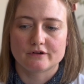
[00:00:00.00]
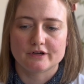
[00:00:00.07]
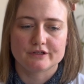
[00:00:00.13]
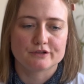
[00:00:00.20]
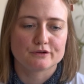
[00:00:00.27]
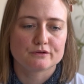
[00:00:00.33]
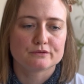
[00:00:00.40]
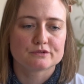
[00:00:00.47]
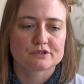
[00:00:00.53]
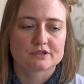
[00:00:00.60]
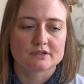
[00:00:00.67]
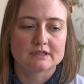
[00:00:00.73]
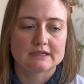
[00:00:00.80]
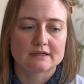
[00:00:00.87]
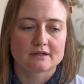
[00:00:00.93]
and you use the
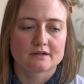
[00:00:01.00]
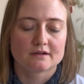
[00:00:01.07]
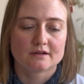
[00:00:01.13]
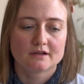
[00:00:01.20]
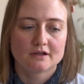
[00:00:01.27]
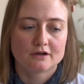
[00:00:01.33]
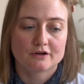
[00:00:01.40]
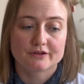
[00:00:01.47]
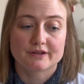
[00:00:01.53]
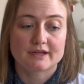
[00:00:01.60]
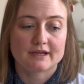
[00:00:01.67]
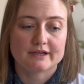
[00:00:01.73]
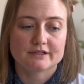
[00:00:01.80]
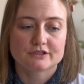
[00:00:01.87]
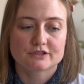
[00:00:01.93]
needle or the
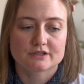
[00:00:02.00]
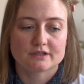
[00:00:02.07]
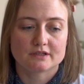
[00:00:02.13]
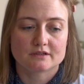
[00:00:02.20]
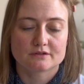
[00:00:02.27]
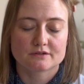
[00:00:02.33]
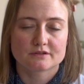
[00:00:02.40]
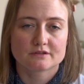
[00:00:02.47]
gauge that